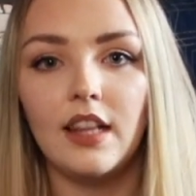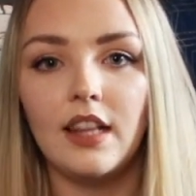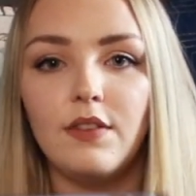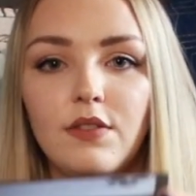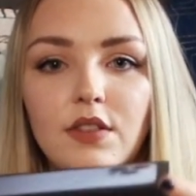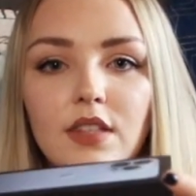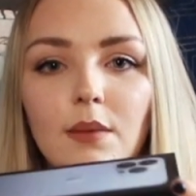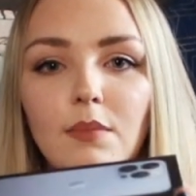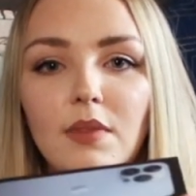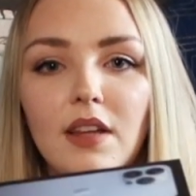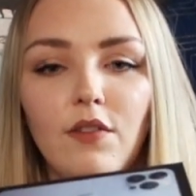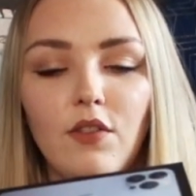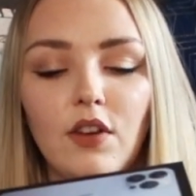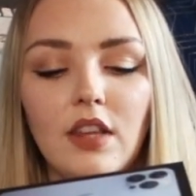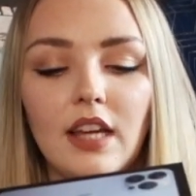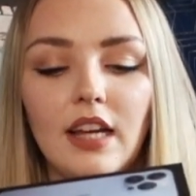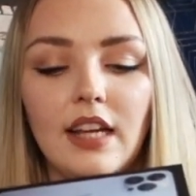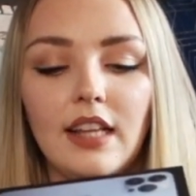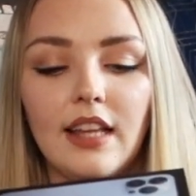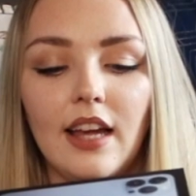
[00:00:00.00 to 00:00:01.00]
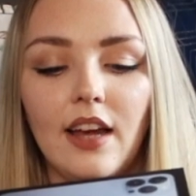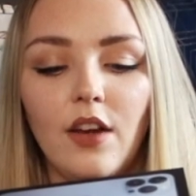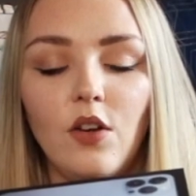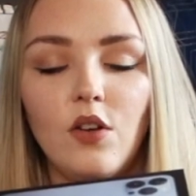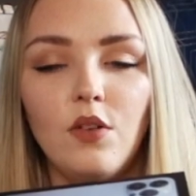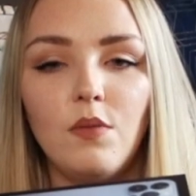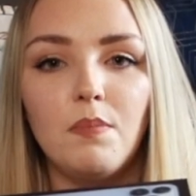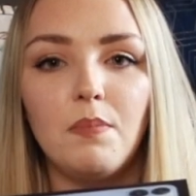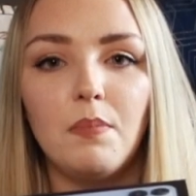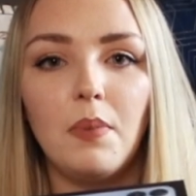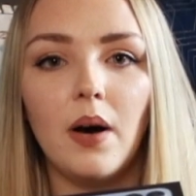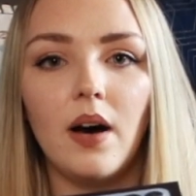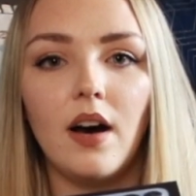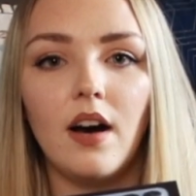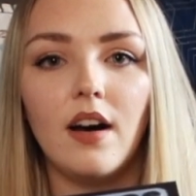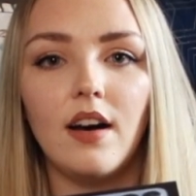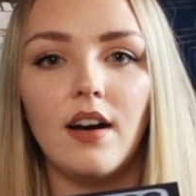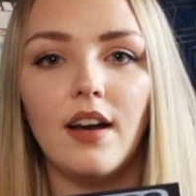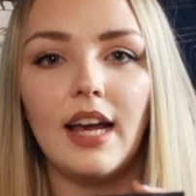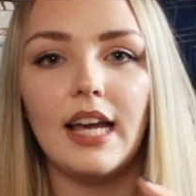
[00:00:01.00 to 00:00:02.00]
slimmed everything down,
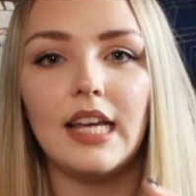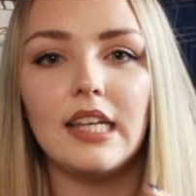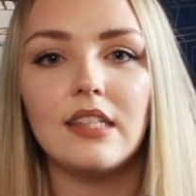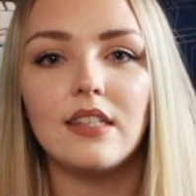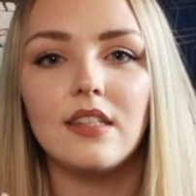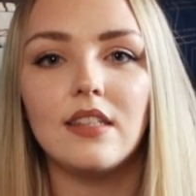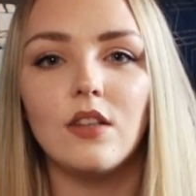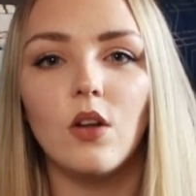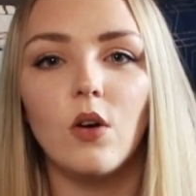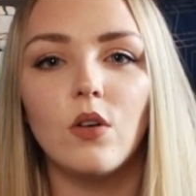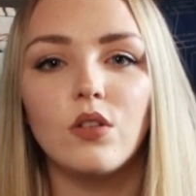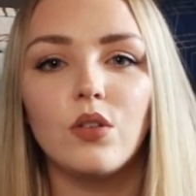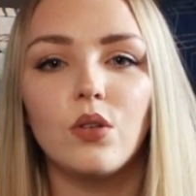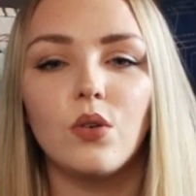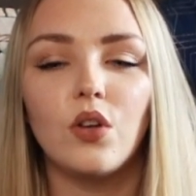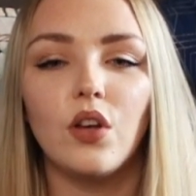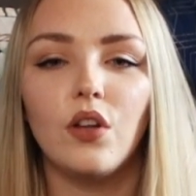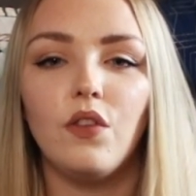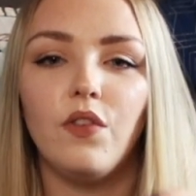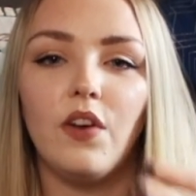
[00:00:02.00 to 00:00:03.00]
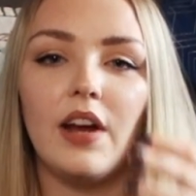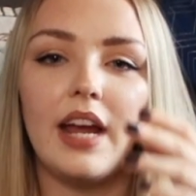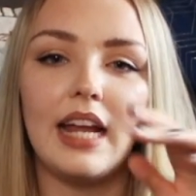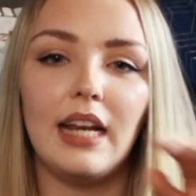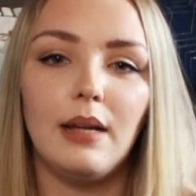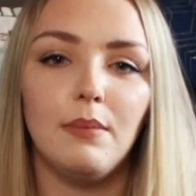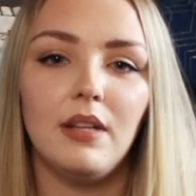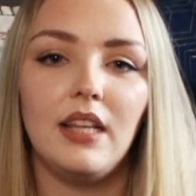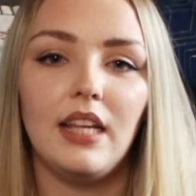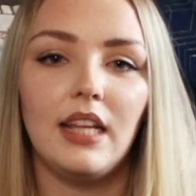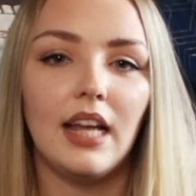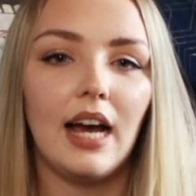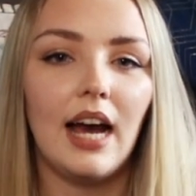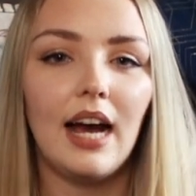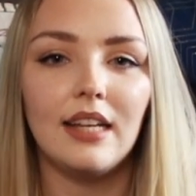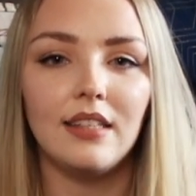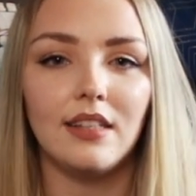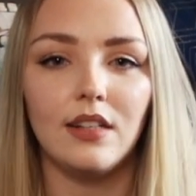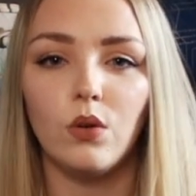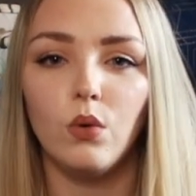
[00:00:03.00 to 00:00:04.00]
but it's not so good for anybody that
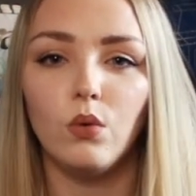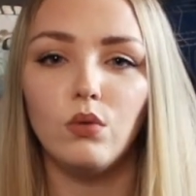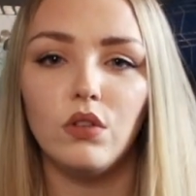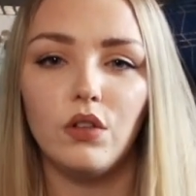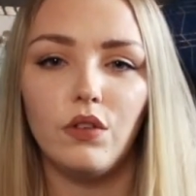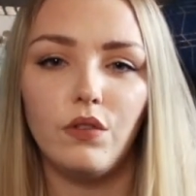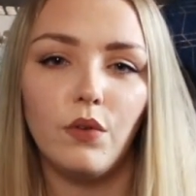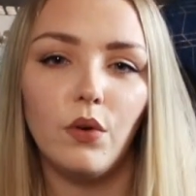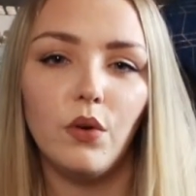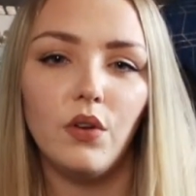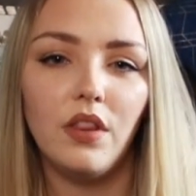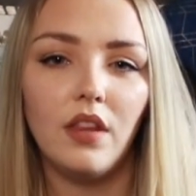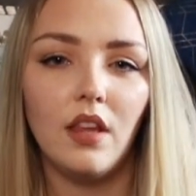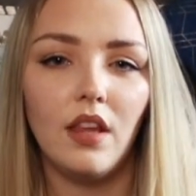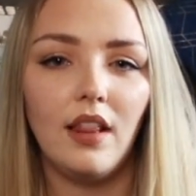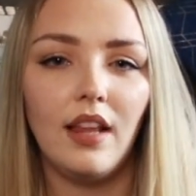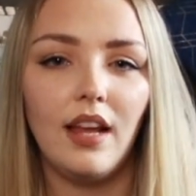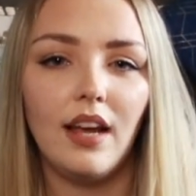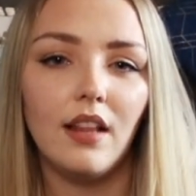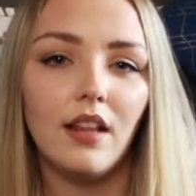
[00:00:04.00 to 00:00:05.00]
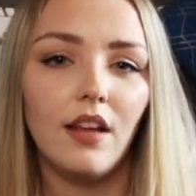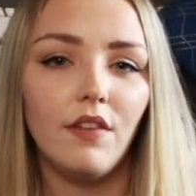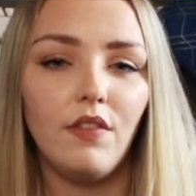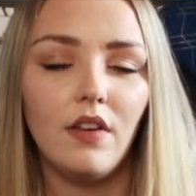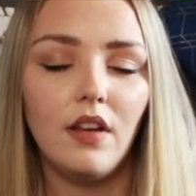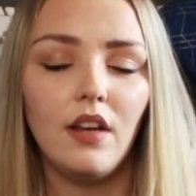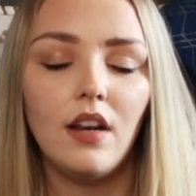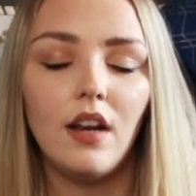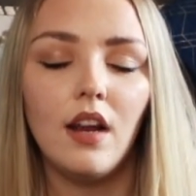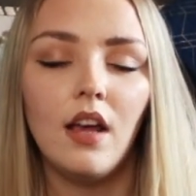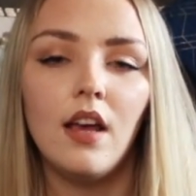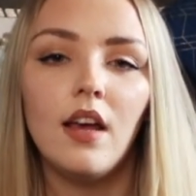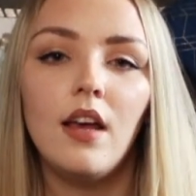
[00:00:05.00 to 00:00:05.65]
has an older phone than the 11,